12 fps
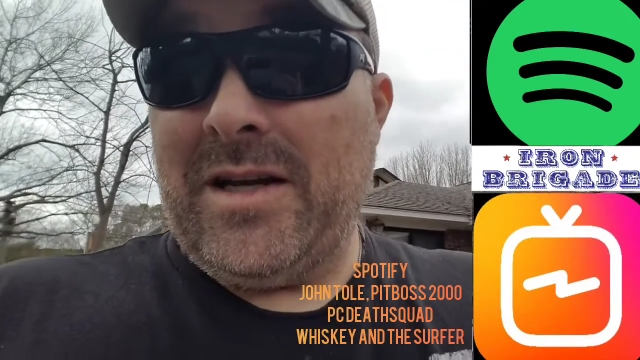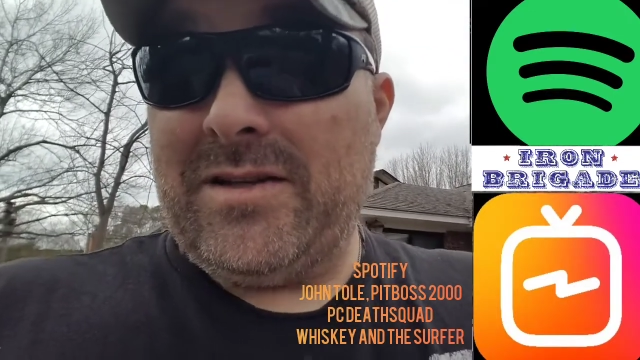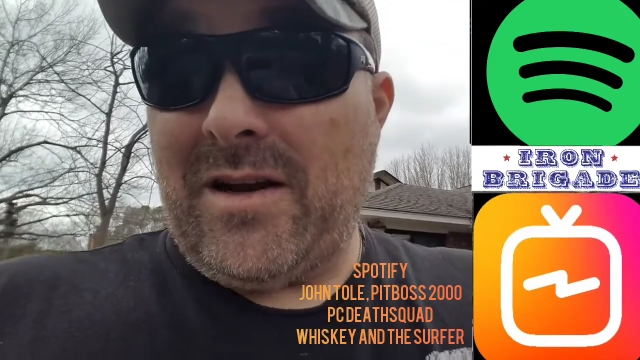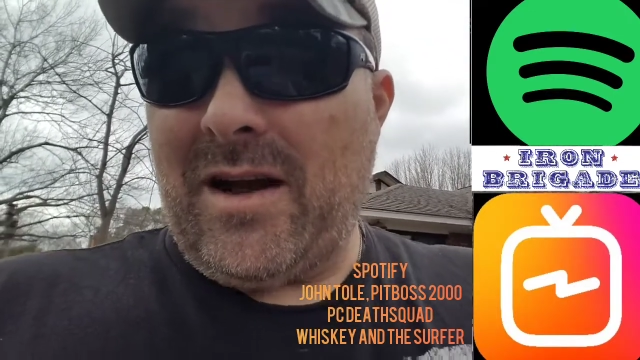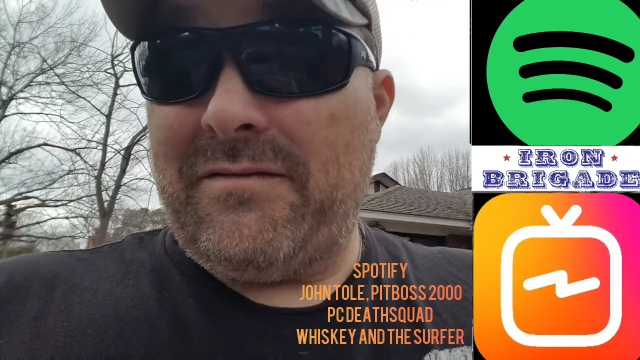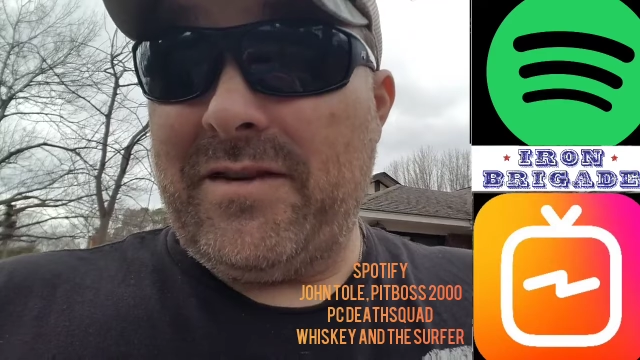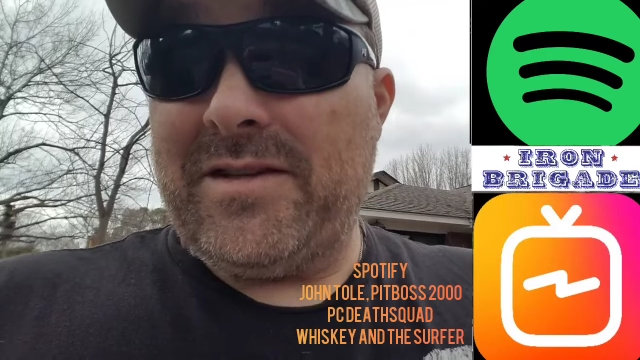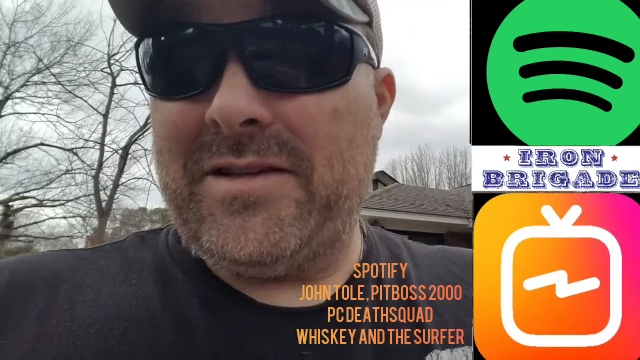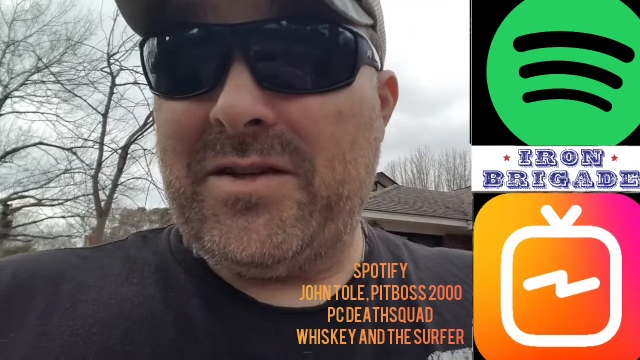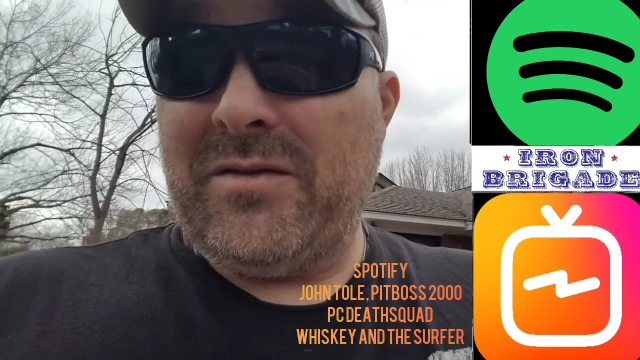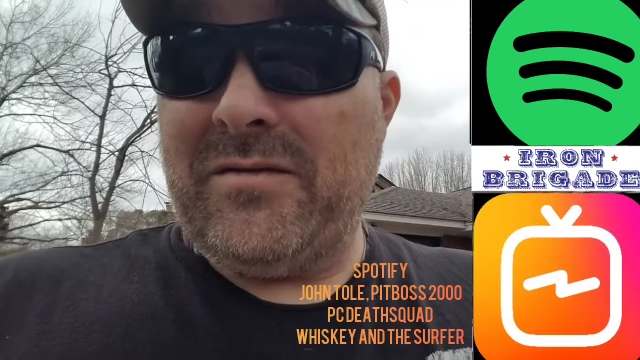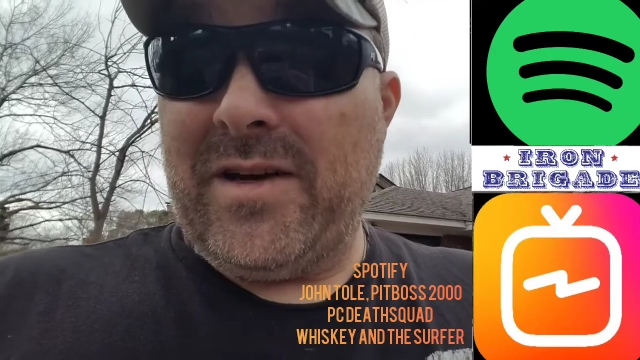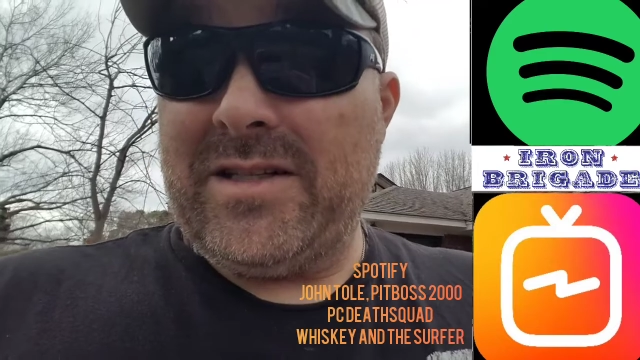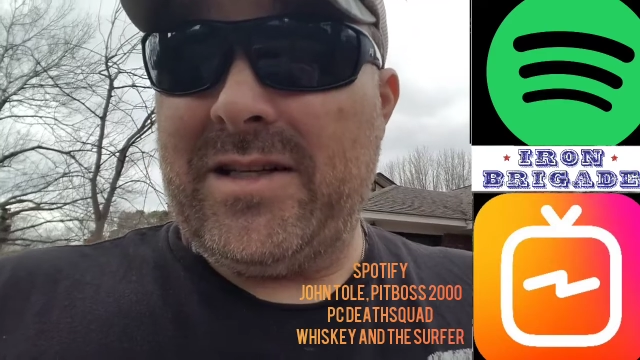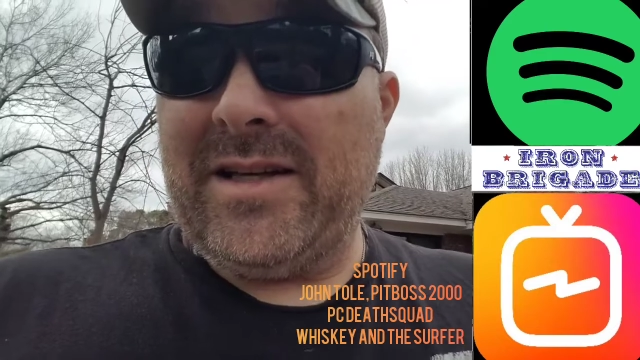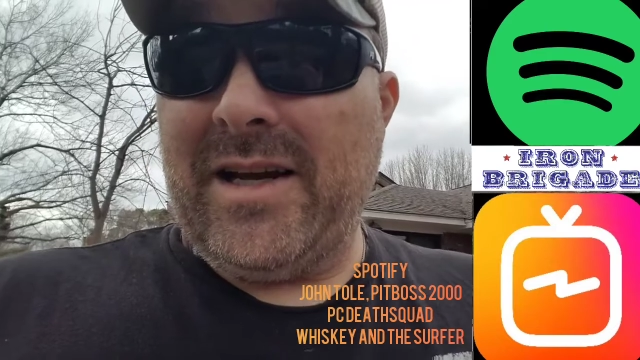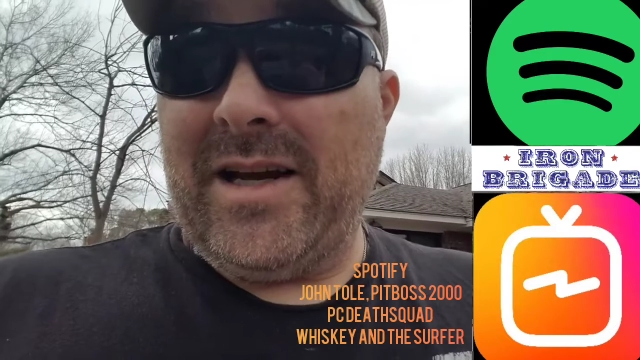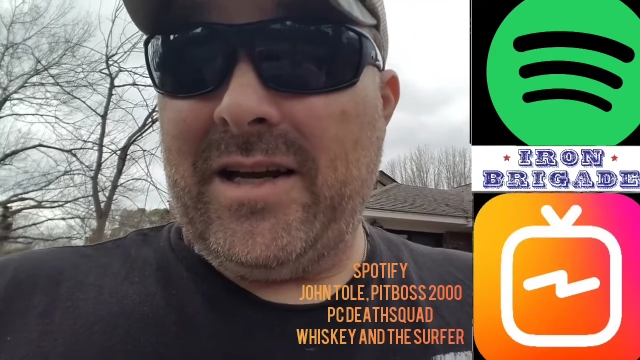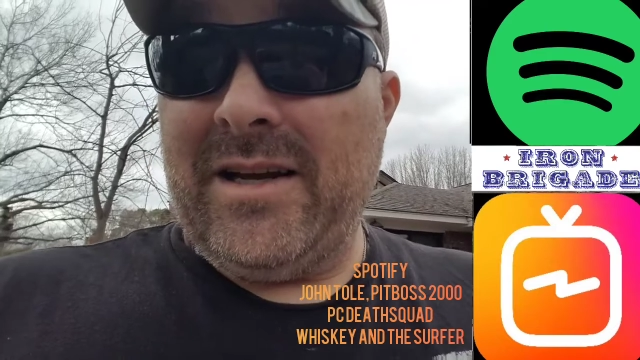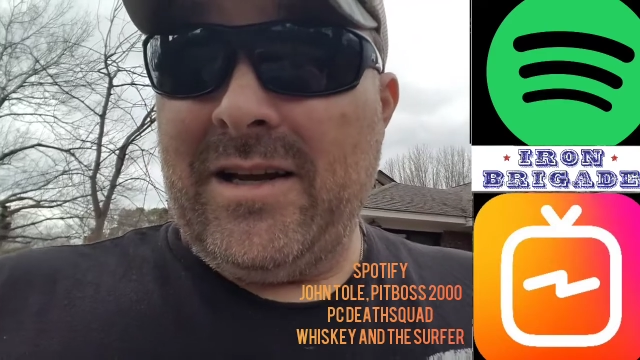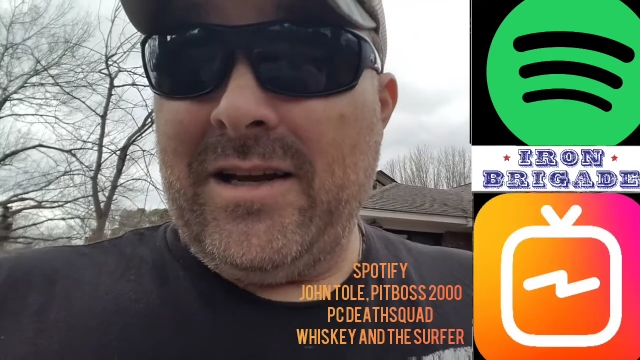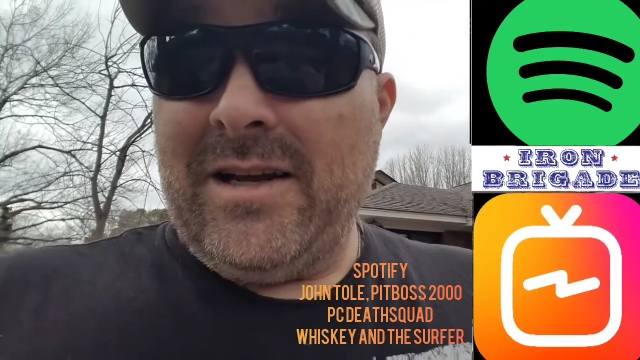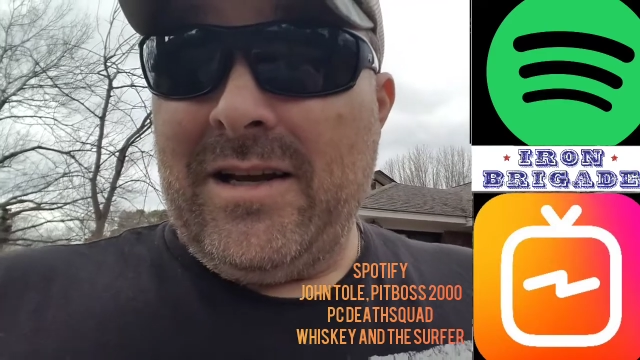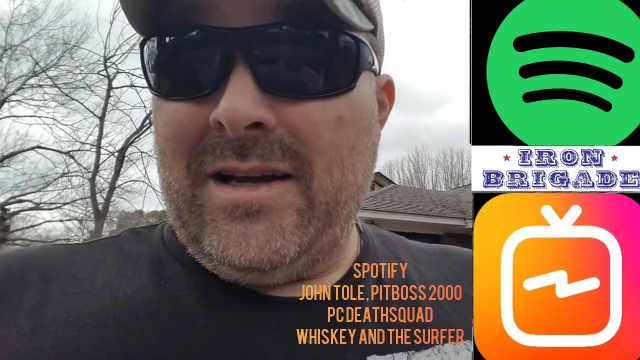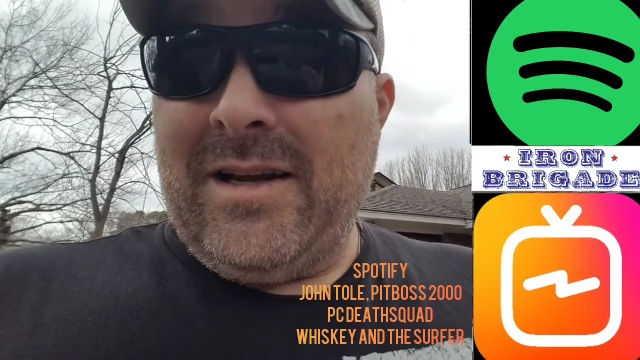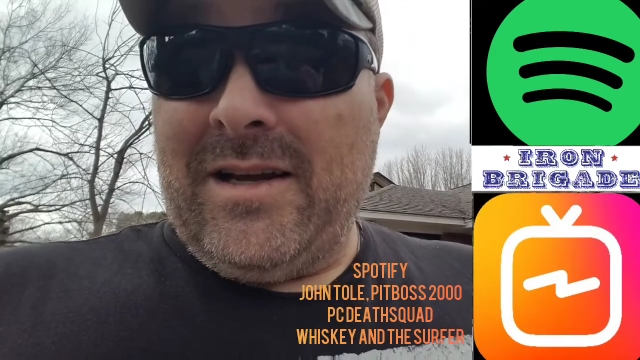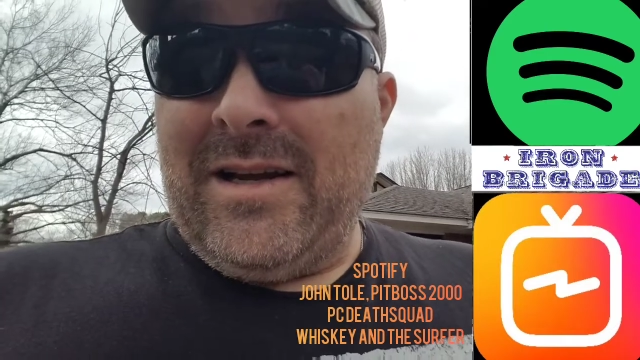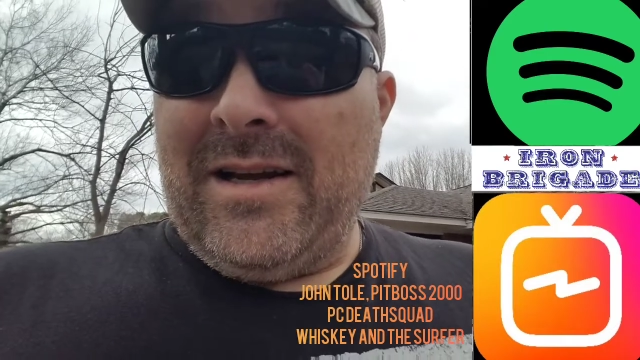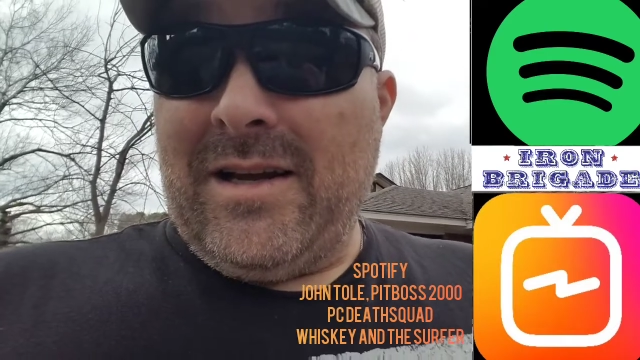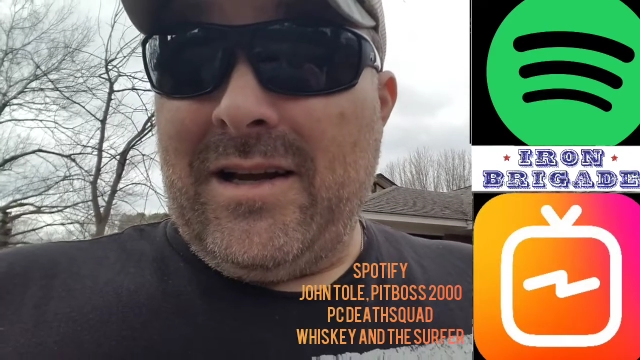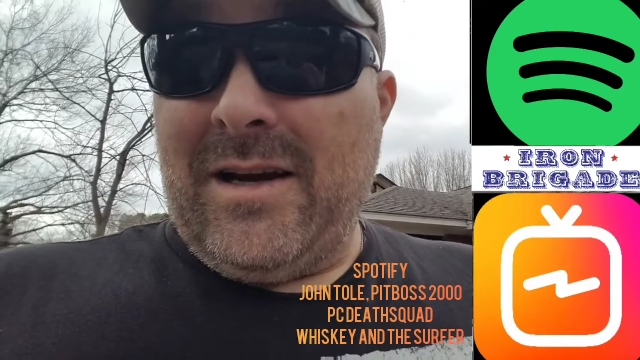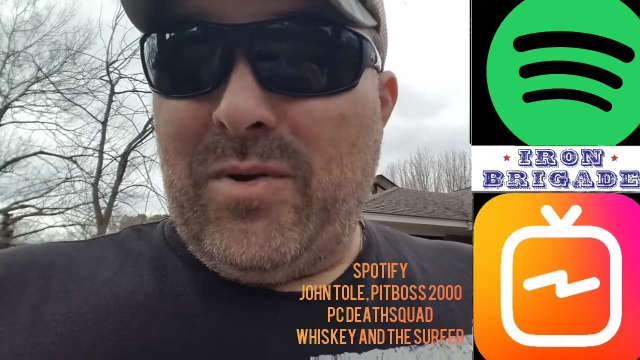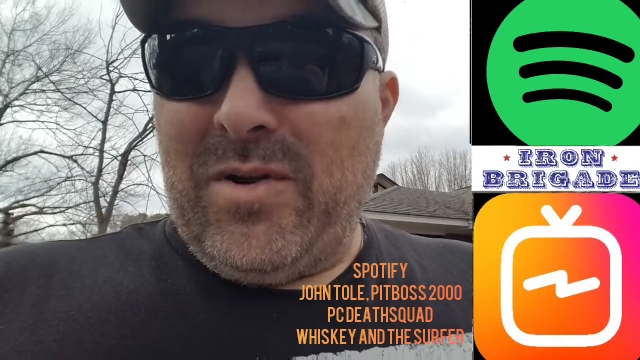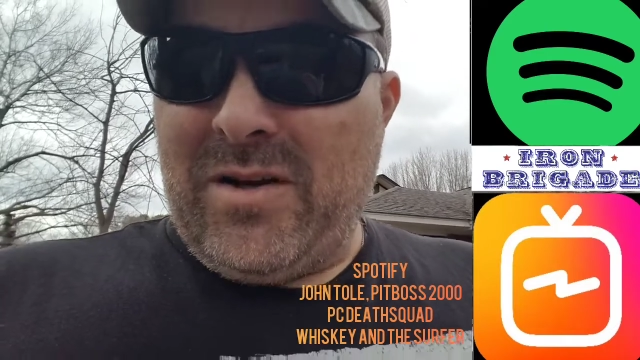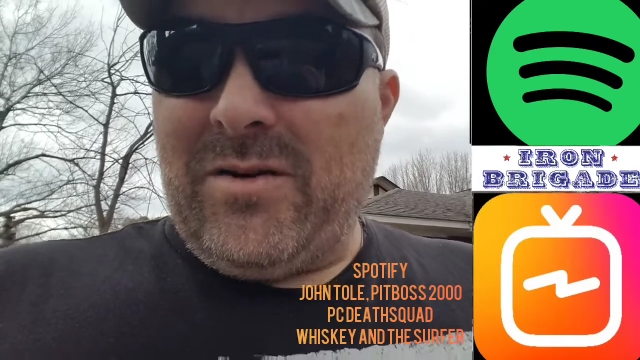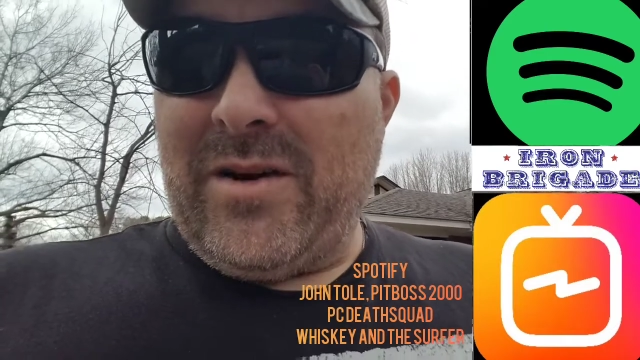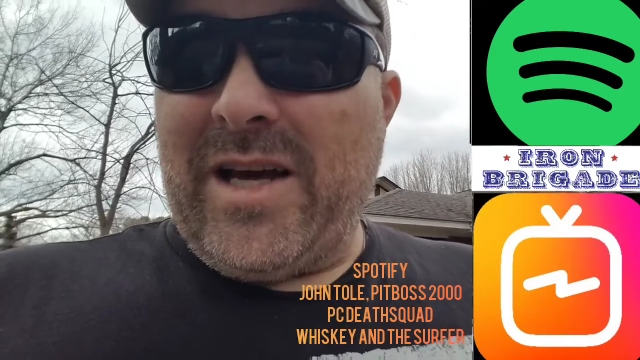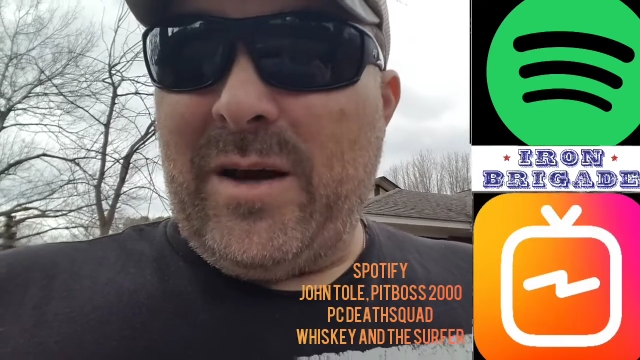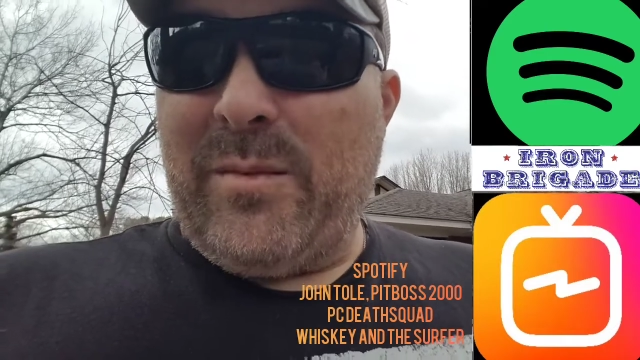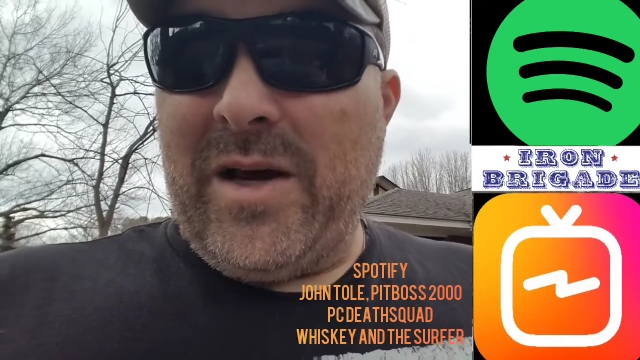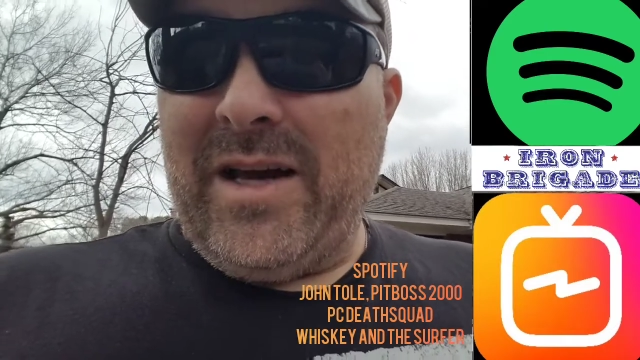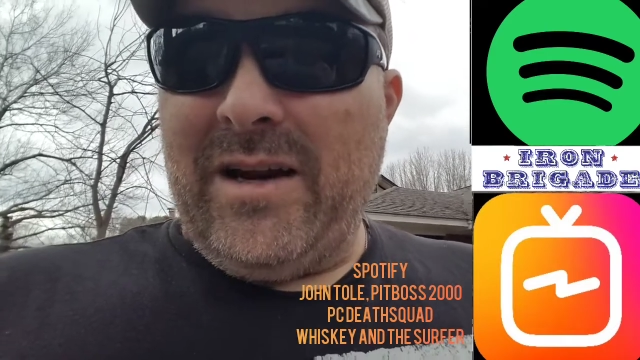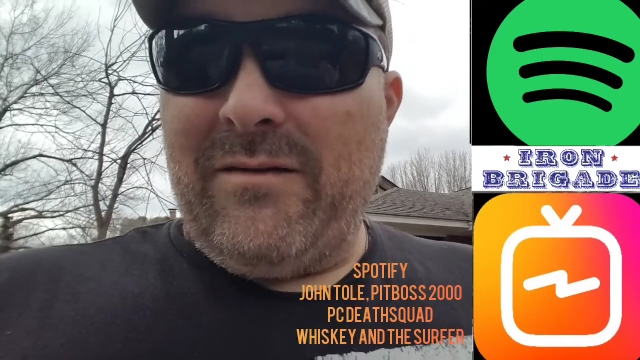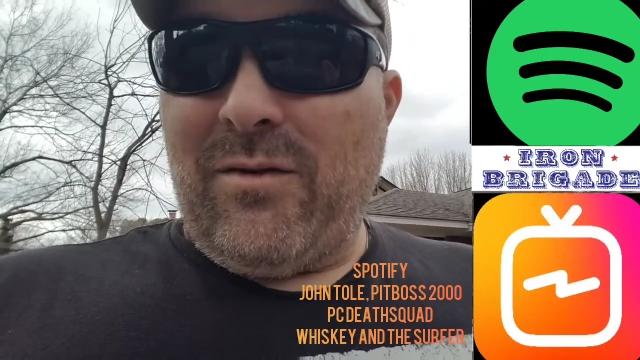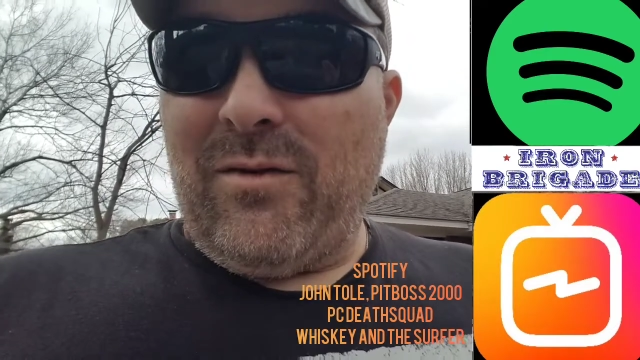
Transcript: his office to investigate a political campaign